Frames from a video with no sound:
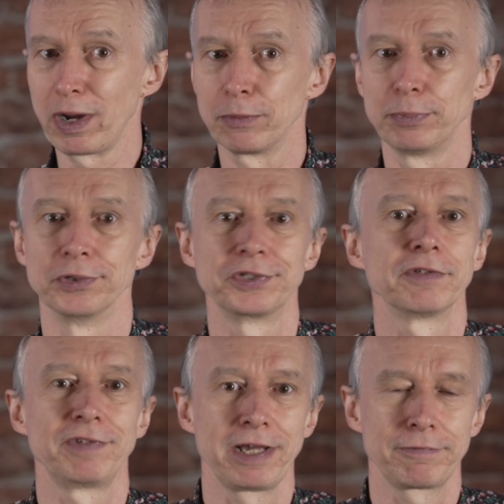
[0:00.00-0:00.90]
output
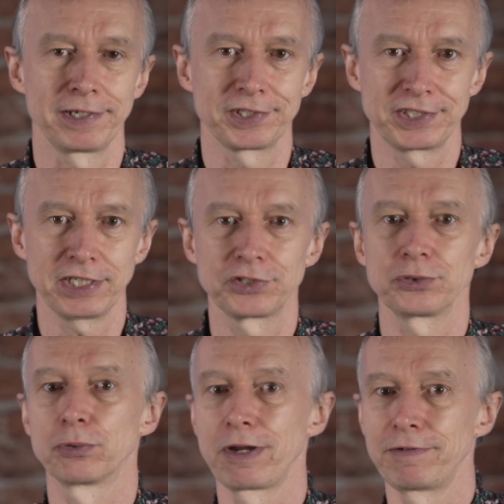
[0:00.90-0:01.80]
of the FX6
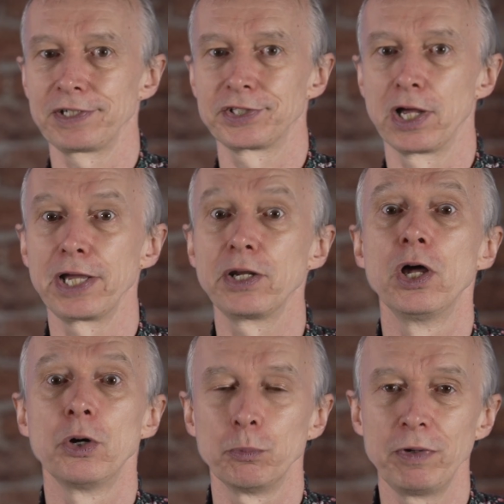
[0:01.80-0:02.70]
or FX9
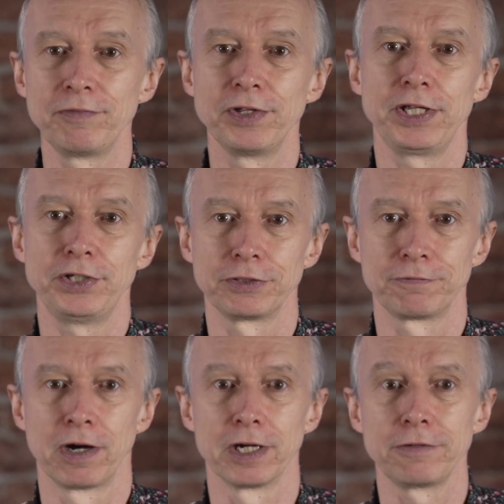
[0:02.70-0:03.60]
with the Ninja V